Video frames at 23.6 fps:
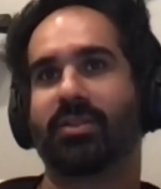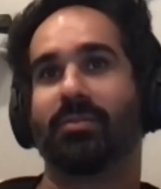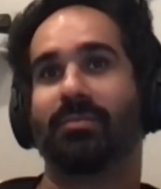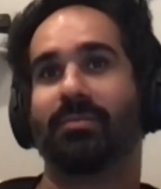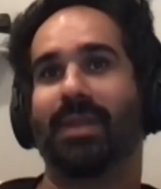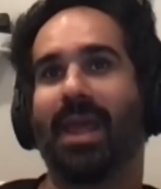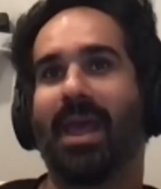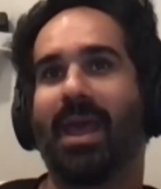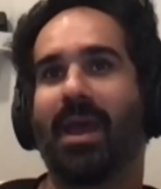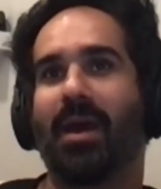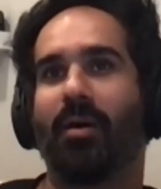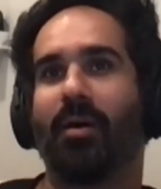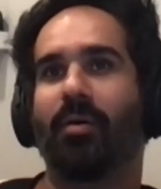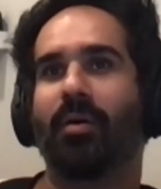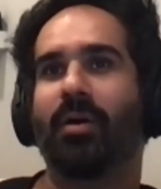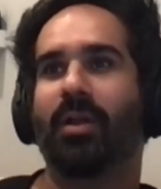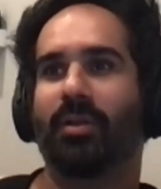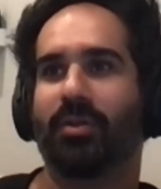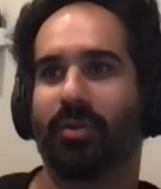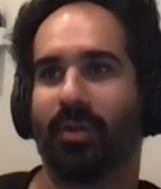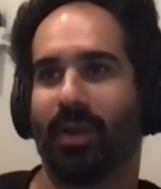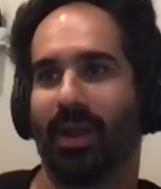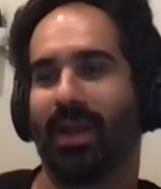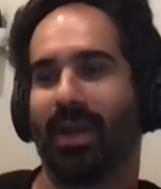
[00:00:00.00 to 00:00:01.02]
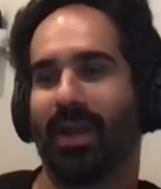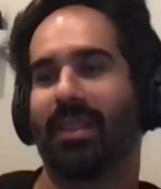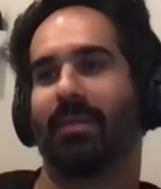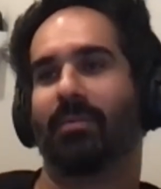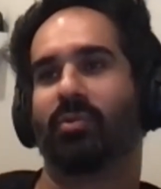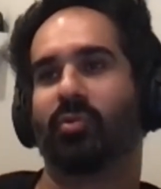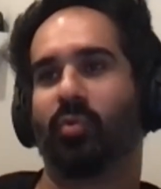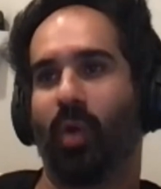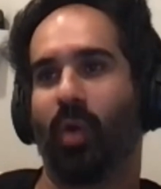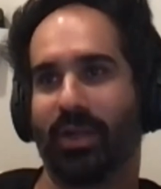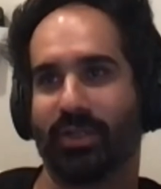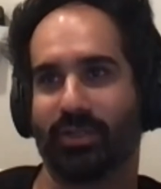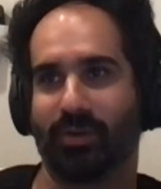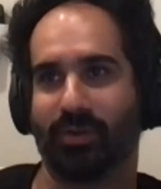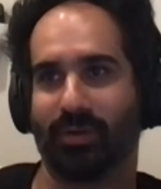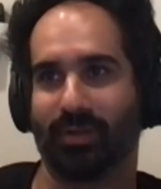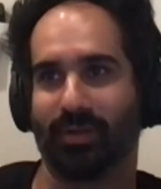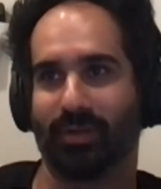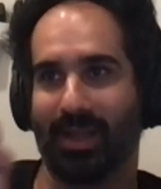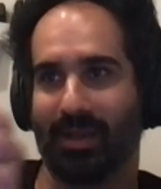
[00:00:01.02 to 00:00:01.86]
So now you're hitting them twice.